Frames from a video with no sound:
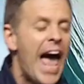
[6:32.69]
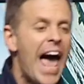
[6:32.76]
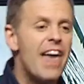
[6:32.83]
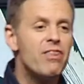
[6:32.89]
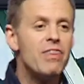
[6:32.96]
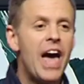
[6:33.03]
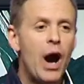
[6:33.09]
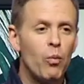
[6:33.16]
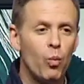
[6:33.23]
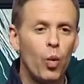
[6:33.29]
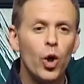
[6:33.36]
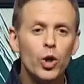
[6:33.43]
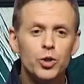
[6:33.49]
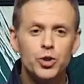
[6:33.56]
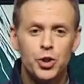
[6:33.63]
And that
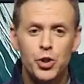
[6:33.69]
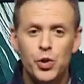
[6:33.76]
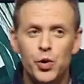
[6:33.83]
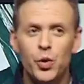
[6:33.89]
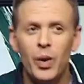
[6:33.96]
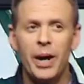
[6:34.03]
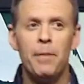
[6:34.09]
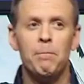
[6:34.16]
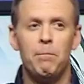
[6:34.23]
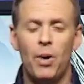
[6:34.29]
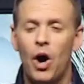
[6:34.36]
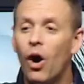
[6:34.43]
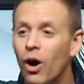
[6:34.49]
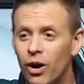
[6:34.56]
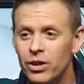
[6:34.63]
word to
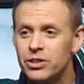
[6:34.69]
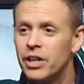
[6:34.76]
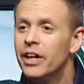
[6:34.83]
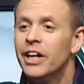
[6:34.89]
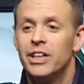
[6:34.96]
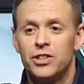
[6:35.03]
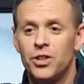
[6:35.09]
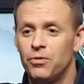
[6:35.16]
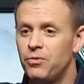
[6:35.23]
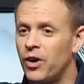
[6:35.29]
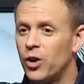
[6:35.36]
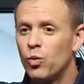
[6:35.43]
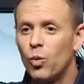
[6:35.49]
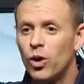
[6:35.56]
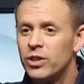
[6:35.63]
impart, it's a
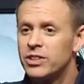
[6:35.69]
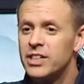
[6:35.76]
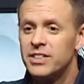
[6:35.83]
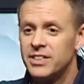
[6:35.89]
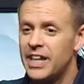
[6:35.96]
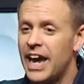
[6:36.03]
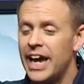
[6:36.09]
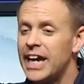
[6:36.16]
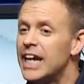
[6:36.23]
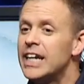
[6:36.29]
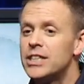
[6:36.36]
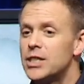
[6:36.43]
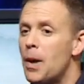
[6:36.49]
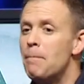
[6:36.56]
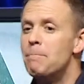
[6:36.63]
fun word to say.
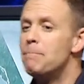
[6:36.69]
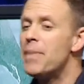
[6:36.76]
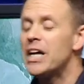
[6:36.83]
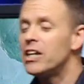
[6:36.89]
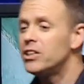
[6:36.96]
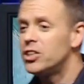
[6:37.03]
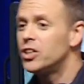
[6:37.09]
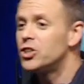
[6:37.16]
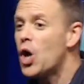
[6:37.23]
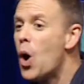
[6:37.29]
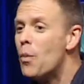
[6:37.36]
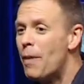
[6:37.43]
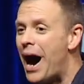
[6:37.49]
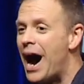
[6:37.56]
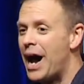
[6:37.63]
It's
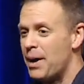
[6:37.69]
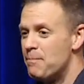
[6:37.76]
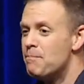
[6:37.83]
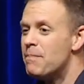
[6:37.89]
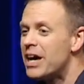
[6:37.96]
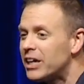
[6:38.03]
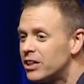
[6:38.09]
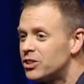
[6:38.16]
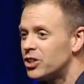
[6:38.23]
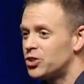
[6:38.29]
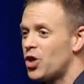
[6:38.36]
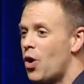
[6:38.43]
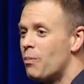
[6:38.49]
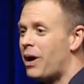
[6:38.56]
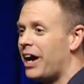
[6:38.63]
metatodomai,
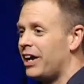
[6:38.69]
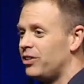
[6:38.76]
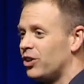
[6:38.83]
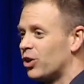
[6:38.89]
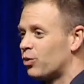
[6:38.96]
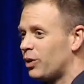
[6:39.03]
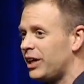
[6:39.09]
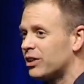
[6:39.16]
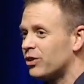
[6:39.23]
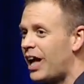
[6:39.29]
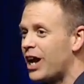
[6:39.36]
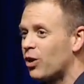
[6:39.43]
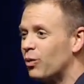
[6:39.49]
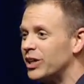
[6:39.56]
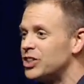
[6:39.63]
metatodomai in the Greek
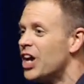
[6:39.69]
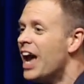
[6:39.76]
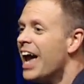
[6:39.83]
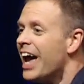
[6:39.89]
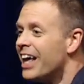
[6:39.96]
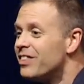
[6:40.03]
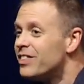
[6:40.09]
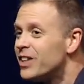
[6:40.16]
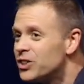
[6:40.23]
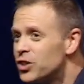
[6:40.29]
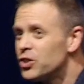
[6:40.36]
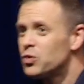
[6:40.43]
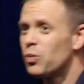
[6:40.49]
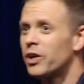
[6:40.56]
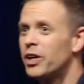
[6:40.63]
language. And this
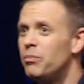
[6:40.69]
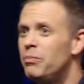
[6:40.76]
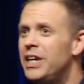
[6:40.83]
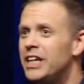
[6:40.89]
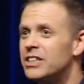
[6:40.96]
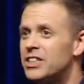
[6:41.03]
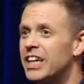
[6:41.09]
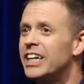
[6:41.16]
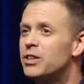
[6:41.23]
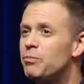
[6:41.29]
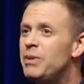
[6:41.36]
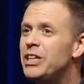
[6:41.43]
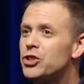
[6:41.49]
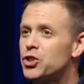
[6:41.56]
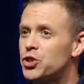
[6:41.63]
is what it means it means